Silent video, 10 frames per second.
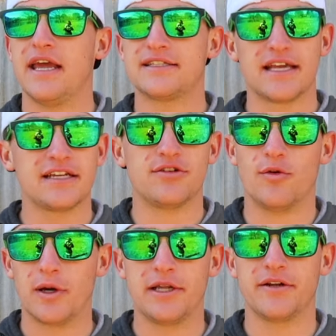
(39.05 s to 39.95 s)
It's like
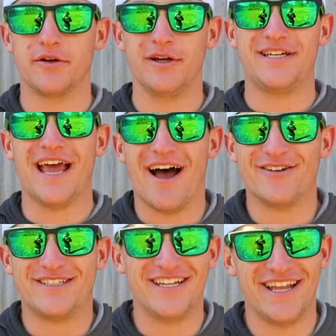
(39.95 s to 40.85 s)
20 degrees
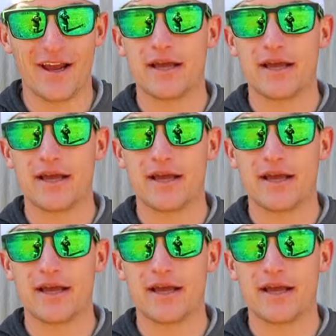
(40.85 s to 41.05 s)
out today,